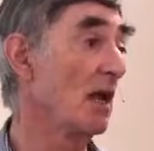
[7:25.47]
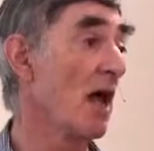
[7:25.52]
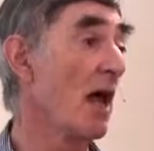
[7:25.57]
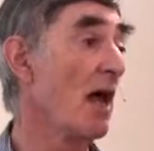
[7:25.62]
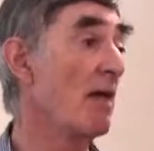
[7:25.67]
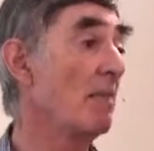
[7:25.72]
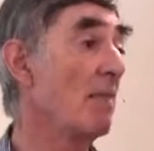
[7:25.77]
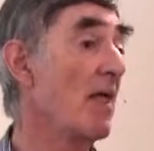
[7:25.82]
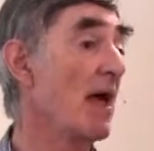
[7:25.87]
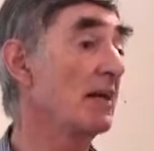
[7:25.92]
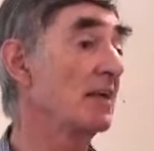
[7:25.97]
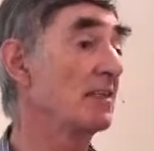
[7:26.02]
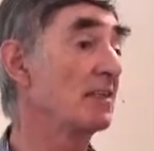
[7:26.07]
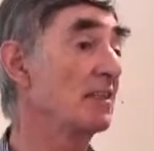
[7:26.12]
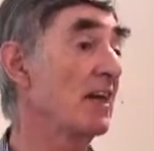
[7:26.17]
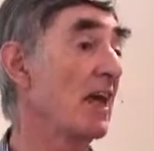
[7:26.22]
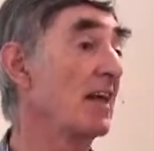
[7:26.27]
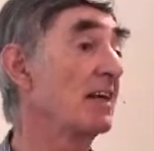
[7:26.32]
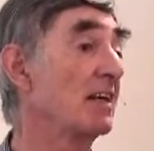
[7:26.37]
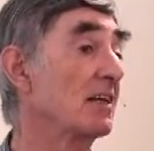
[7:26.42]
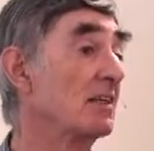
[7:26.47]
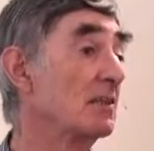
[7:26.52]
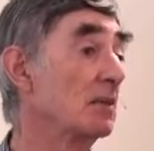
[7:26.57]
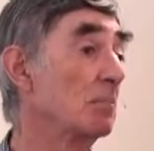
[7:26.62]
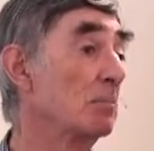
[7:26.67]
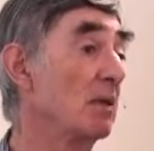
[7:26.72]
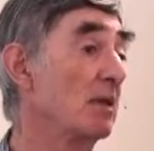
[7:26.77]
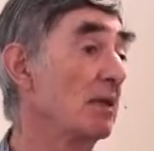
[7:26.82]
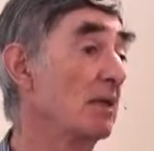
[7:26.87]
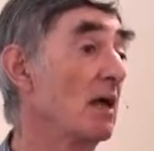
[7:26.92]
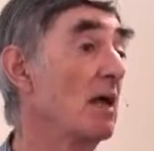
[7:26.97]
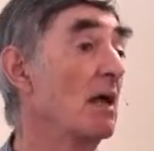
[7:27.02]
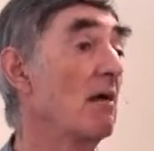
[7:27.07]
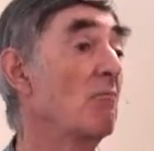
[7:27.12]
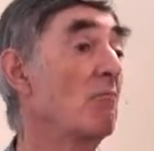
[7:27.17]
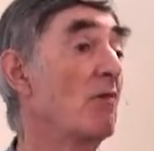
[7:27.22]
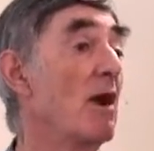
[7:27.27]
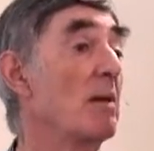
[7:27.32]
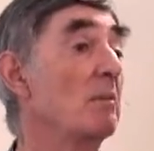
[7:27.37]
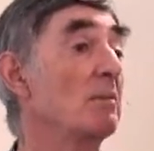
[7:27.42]
and that is taken to be
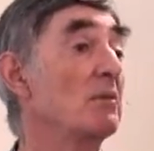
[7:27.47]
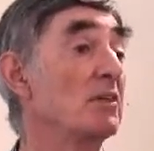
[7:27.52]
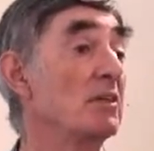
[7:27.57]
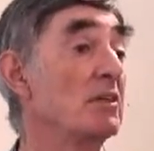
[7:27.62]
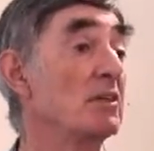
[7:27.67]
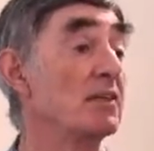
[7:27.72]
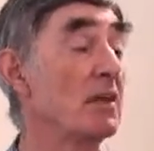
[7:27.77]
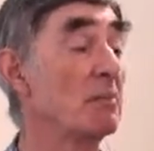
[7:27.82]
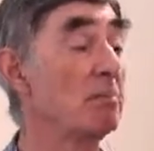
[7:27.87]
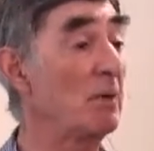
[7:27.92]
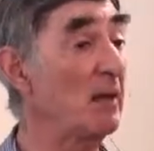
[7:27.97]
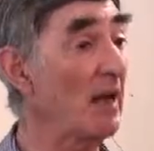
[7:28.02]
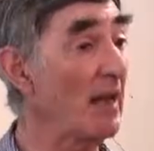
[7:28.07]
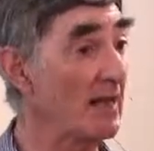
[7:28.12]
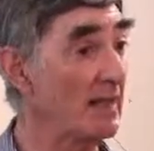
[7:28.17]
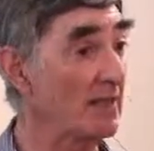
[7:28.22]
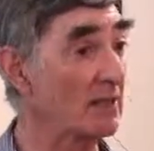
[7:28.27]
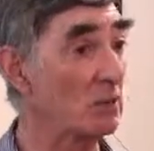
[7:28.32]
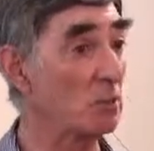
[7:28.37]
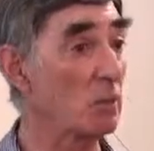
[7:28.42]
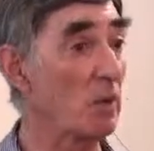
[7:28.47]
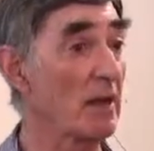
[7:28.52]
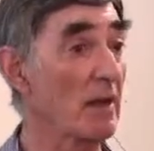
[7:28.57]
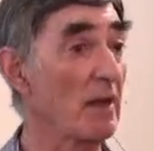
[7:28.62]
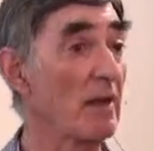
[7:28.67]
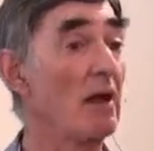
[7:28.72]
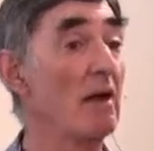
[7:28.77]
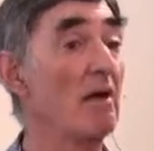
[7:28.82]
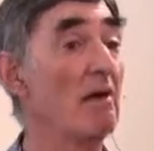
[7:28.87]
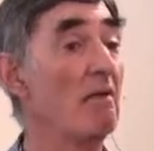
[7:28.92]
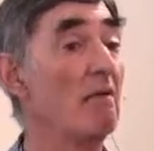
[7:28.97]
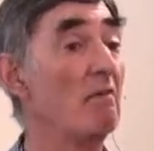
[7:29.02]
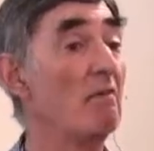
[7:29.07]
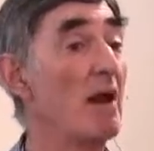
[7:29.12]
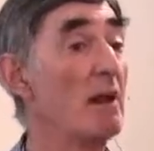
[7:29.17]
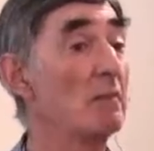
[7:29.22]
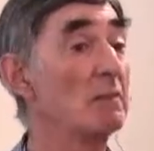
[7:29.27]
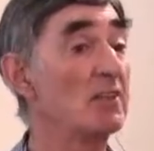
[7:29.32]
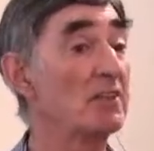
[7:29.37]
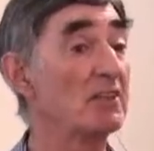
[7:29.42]
Ramses, the place where
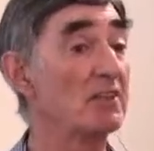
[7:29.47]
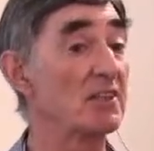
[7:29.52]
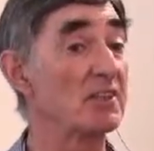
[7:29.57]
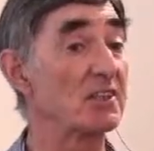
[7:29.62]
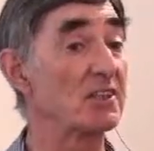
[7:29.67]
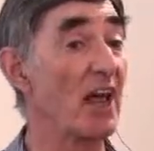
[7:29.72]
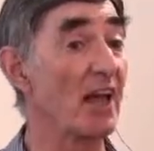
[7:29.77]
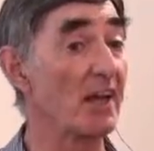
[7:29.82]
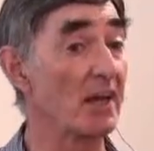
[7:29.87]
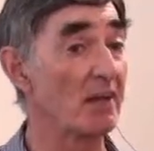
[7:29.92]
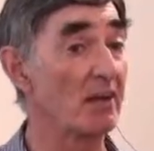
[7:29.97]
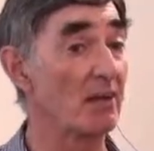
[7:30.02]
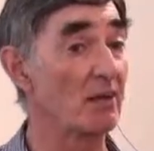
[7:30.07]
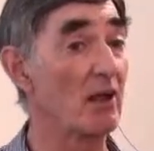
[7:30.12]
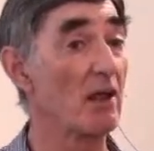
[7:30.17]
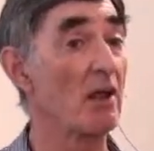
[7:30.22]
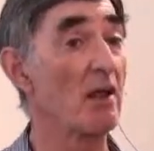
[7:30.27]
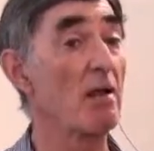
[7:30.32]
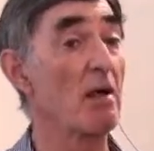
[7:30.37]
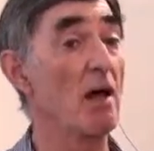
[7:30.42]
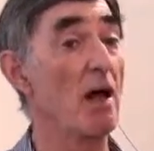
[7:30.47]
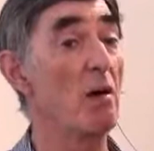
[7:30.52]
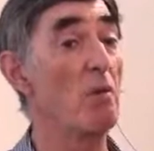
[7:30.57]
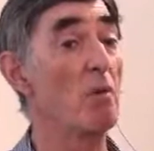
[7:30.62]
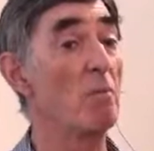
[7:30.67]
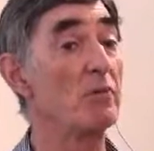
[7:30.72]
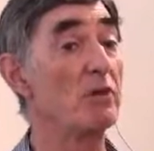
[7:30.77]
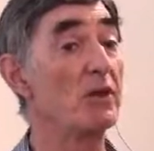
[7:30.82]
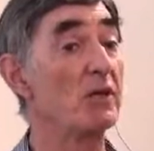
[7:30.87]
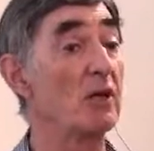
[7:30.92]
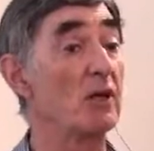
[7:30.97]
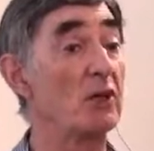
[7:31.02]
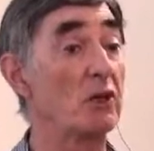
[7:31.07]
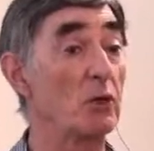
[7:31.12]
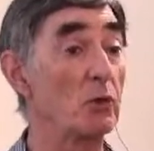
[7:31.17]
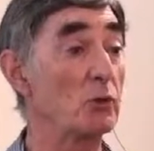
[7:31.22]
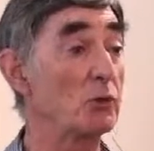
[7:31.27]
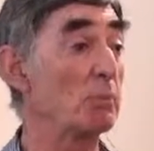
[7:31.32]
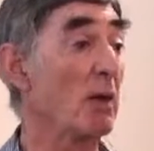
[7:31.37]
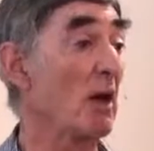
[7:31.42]
Ramses II did a
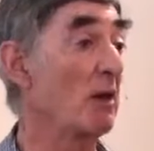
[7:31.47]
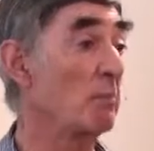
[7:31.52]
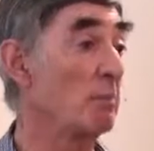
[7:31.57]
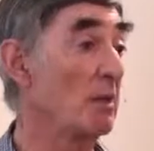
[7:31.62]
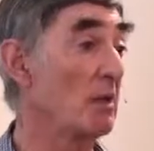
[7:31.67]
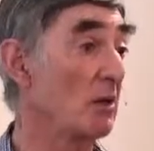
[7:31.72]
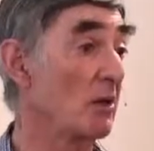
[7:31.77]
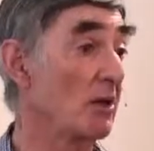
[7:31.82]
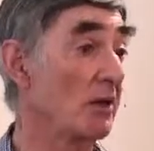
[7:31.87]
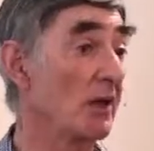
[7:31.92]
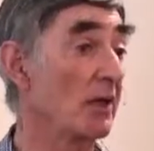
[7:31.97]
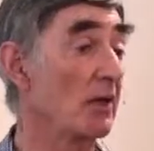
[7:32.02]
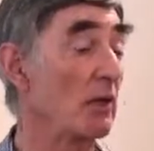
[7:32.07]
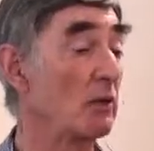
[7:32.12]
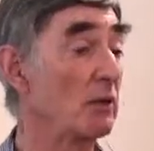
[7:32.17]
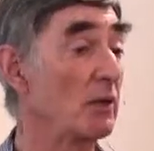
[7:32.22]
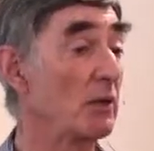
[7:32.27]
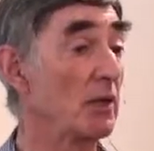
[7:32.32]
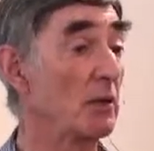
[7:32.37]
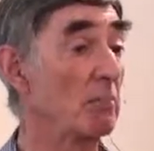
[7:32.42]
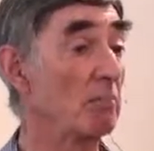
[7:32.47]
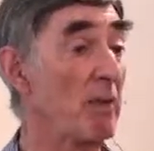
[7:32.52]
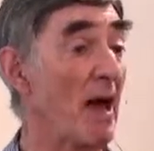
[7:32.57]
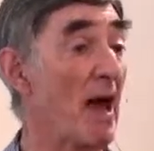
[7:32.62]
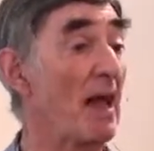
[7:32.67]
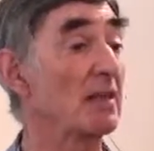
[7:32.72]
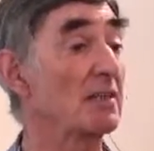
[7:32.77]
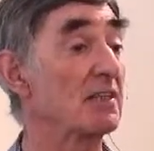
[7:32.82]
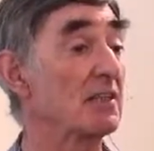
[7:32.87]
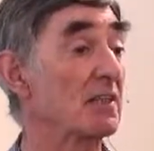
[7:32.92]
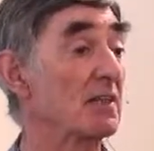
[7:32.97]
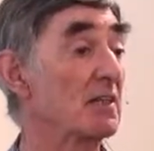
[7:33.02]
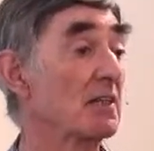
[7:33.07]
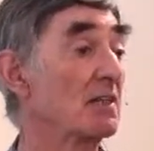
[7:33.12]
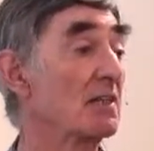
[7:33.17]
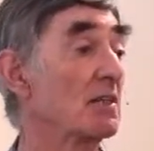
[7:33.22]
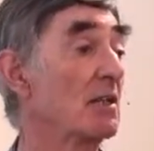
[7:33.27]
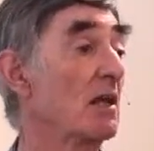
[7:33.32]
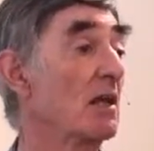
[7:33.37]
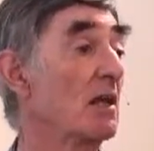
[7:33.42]
huge amount of building, including
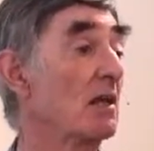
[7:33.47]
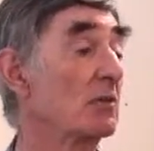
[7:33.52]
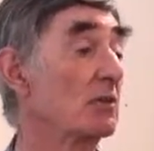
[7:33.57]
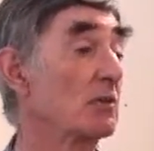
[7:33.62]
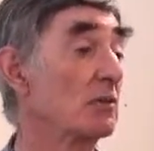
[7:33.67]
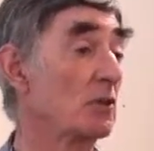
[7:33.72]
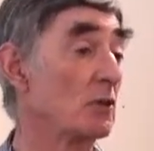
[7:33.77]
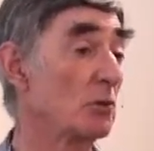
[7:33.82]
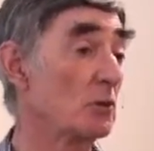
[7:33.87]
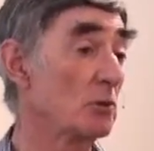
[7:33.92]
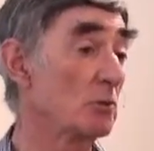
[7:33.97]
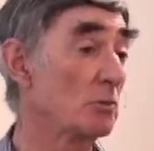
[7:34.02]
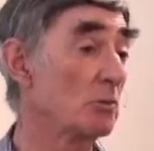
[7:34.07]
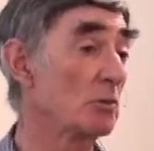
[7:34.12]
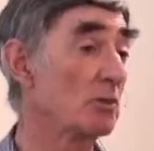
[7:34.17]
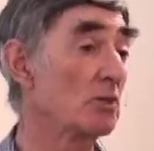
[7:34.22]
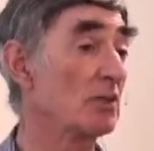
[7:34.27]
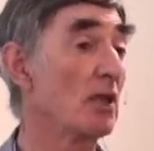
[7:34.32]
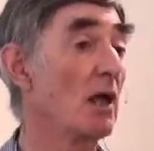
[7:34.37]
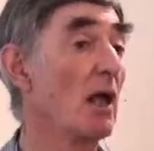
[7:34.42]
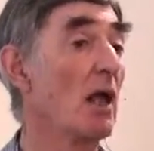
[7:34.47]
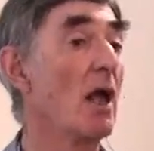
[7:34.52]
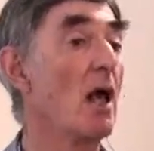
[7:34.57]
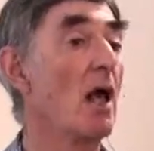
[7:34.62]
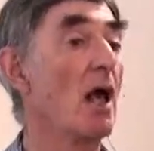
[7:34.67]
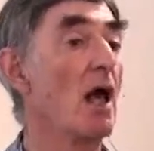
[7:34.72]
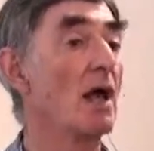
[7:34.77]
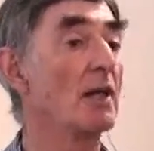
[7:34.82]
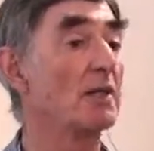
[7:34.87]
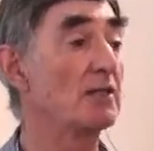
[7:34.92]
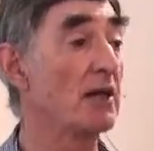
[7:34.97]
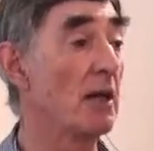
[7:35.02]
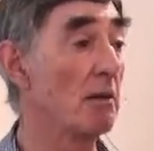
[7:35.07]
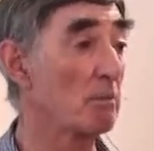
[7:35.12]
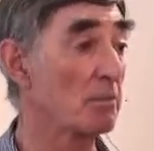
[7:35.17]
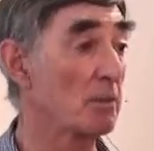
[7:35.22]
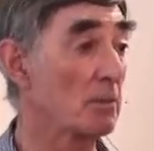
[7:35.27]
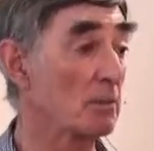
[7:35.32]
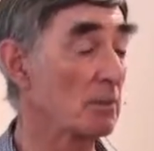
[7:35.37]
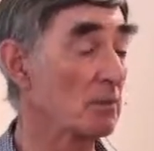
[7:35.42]
palaces and tombs and
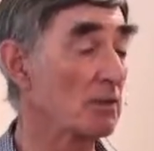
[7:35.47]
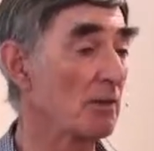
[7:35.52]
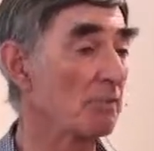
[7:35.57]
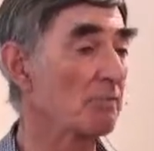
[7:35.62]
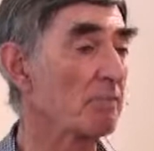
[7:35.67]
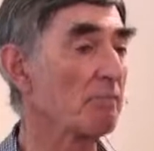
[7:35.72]
temples.